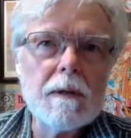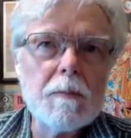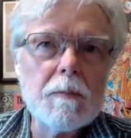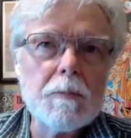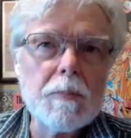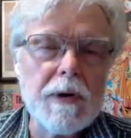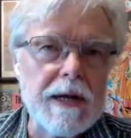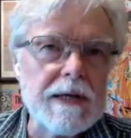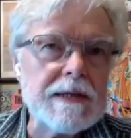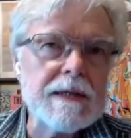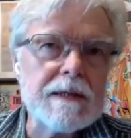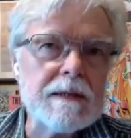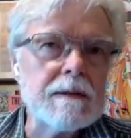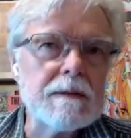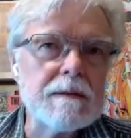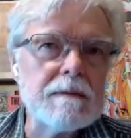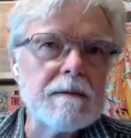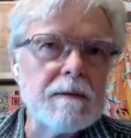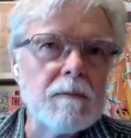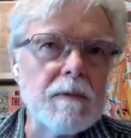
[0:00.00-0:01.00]

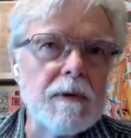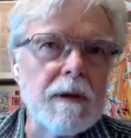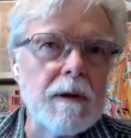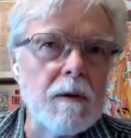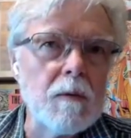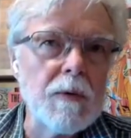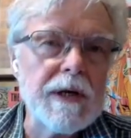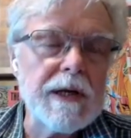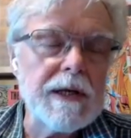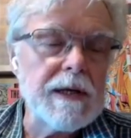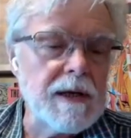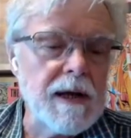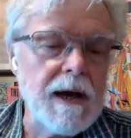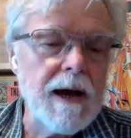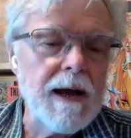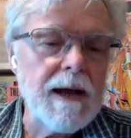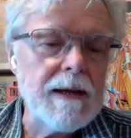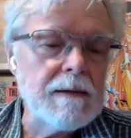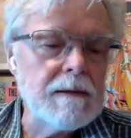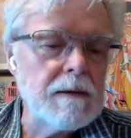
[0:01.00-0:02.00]
present when he
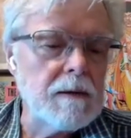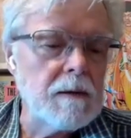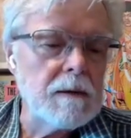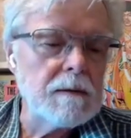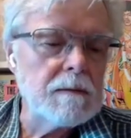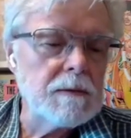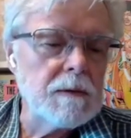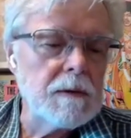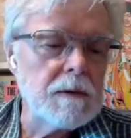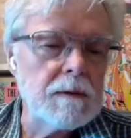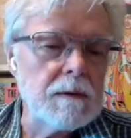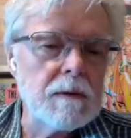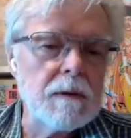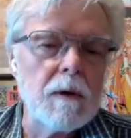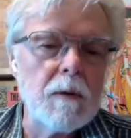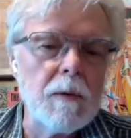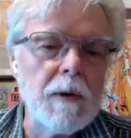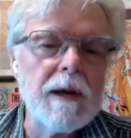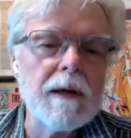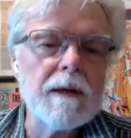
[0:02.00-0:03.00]
died, or, or
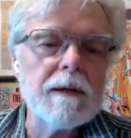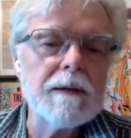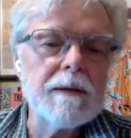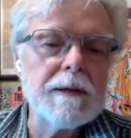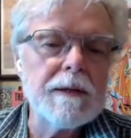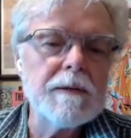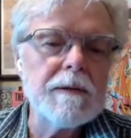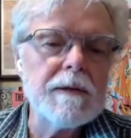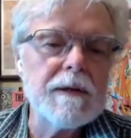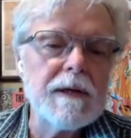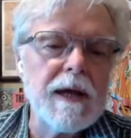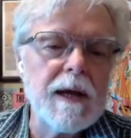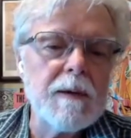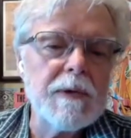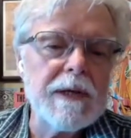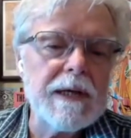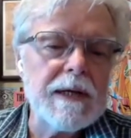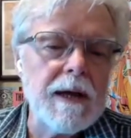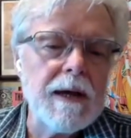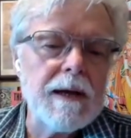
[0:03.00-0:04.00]
around near the time
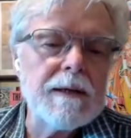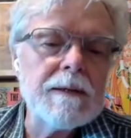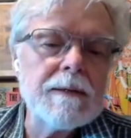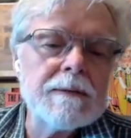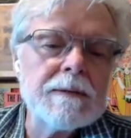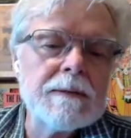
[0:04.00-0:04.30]
he died.